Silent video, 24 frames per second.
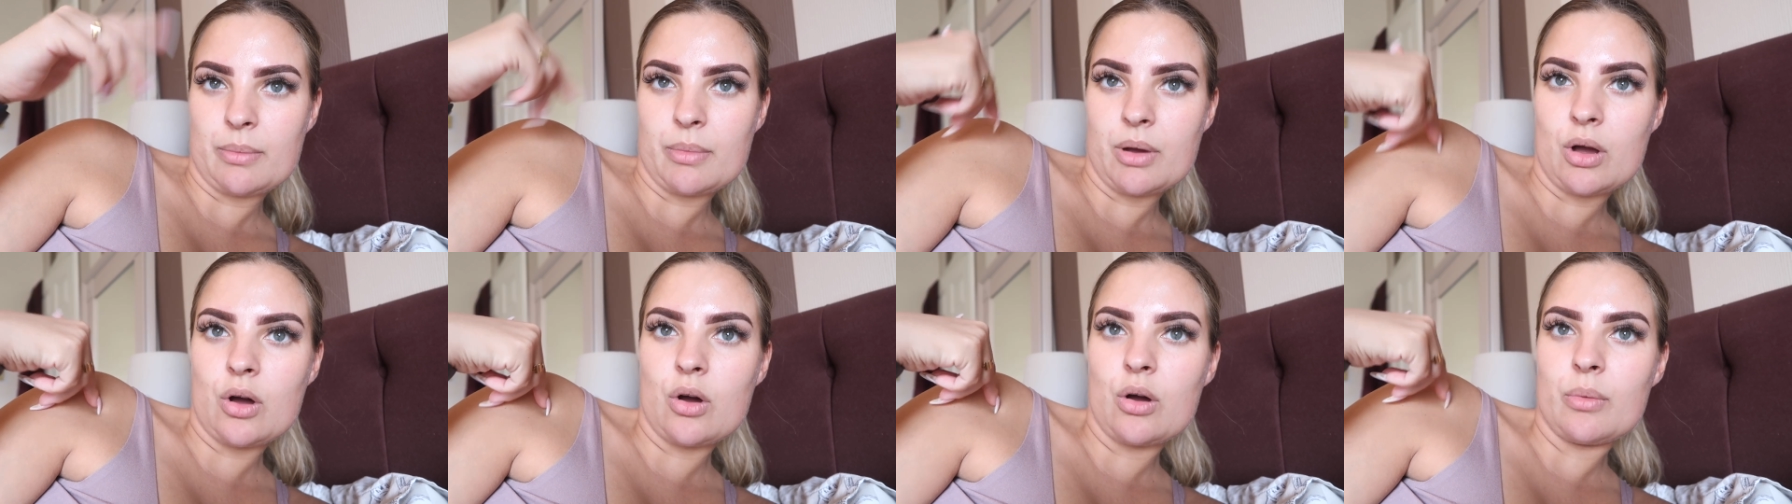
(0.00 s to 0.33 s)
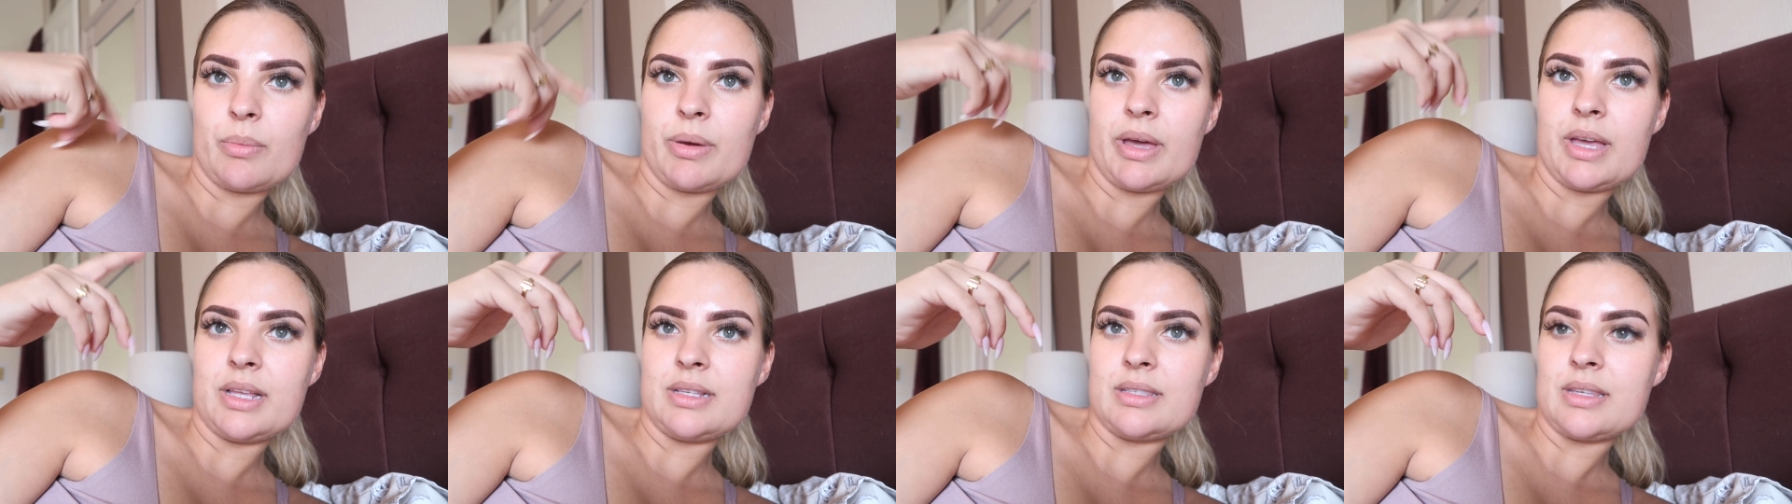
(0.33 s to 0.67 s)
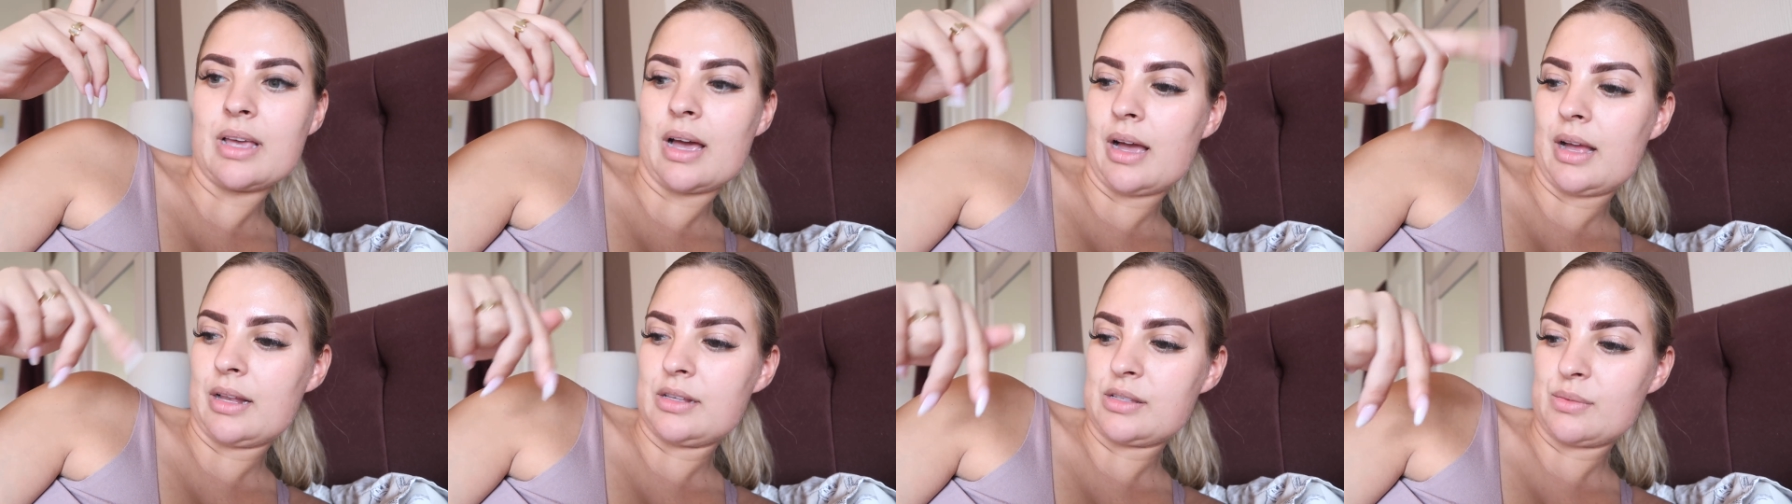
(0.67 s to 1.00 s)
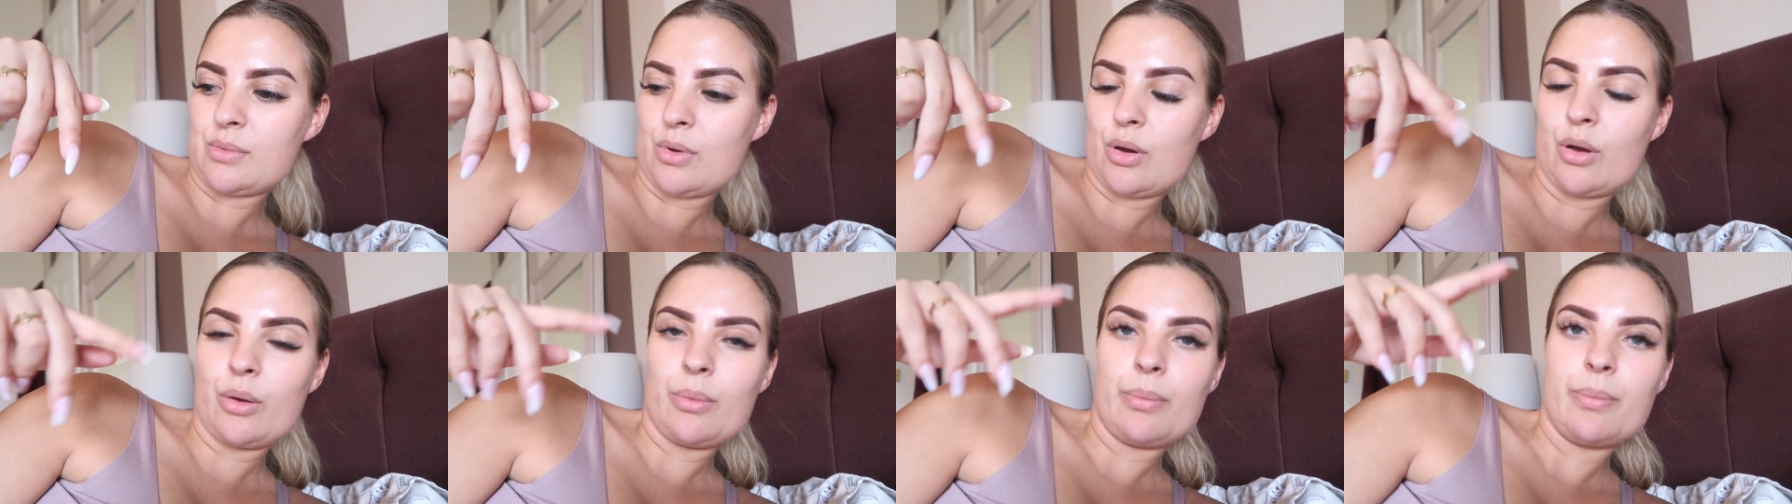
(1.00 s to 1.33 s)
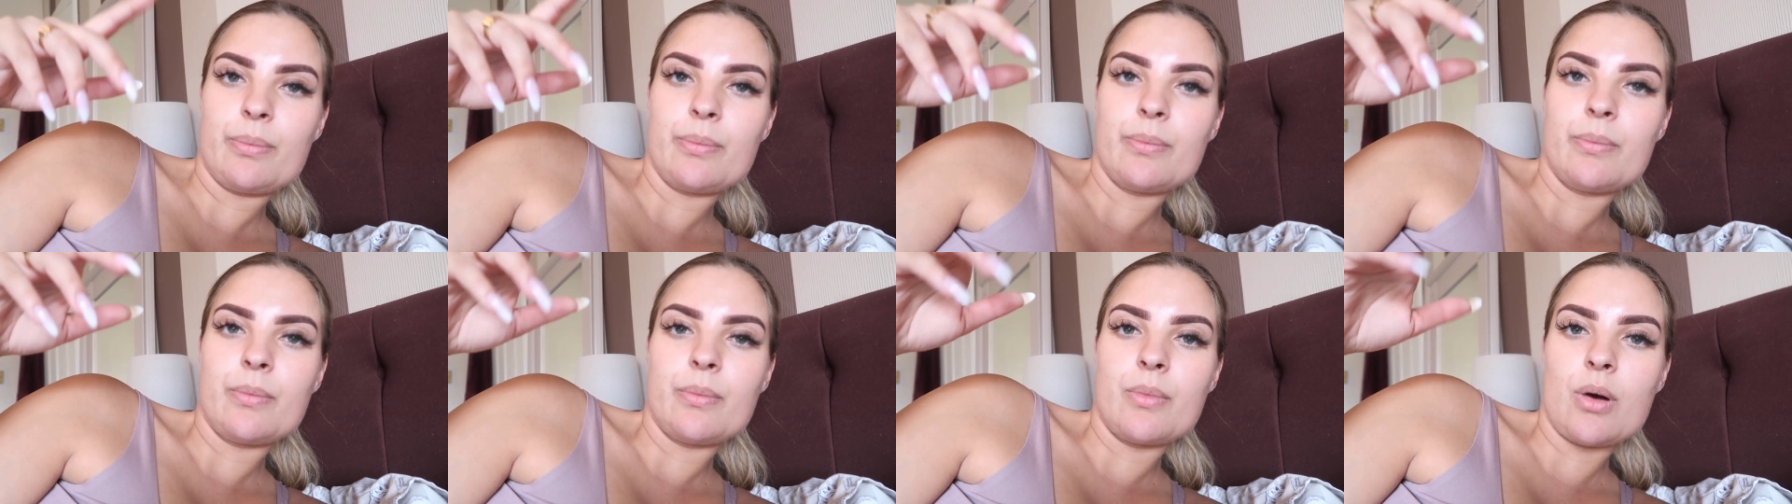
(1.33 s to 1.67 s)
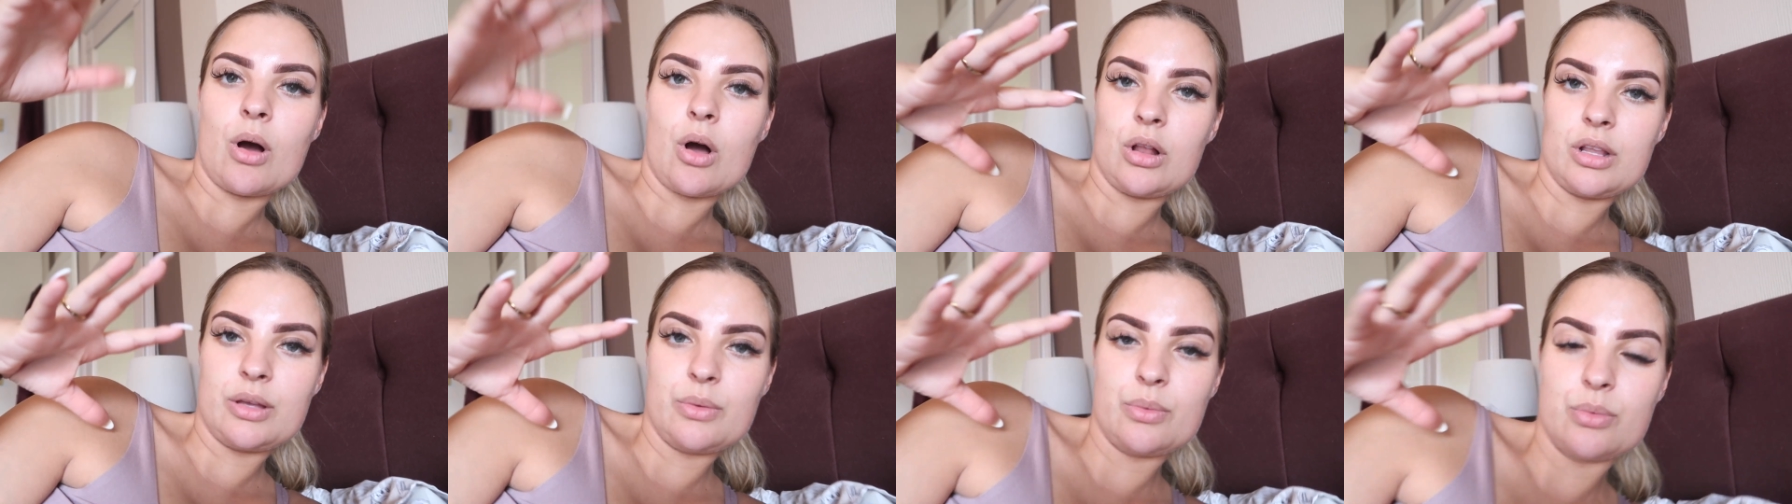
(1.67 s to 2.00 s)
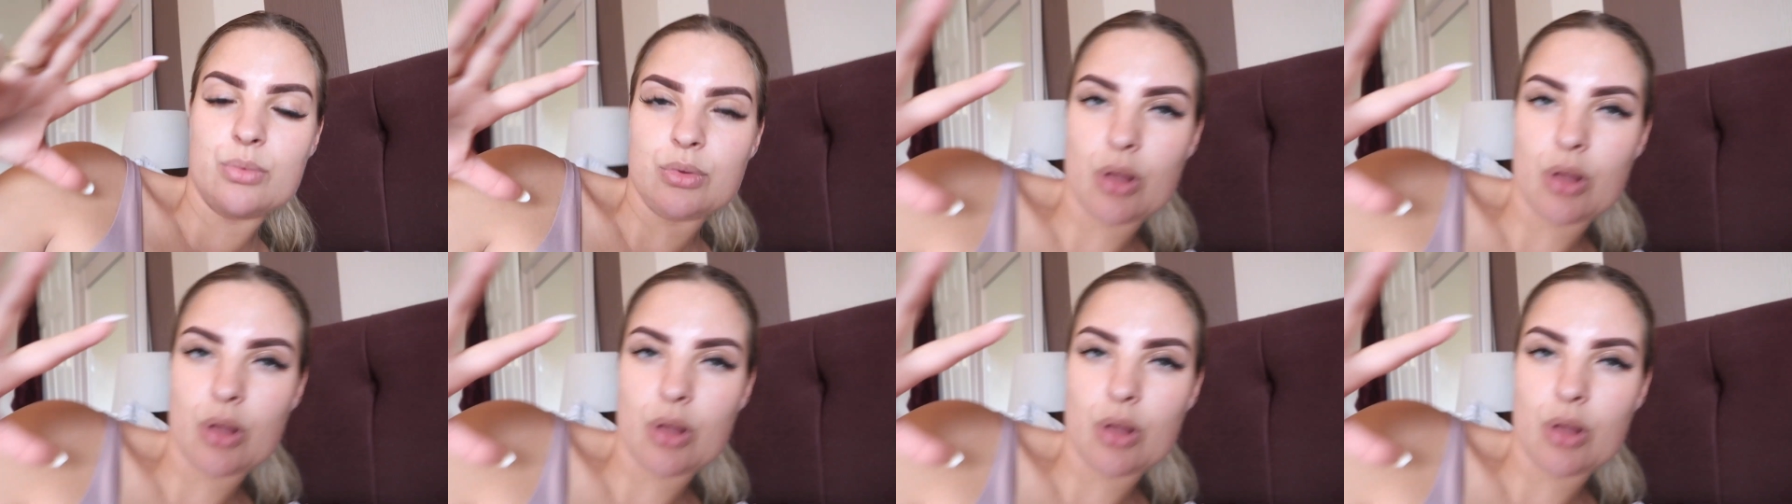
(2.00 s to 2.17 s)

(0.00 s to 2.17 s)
My armpits and my Hollywood,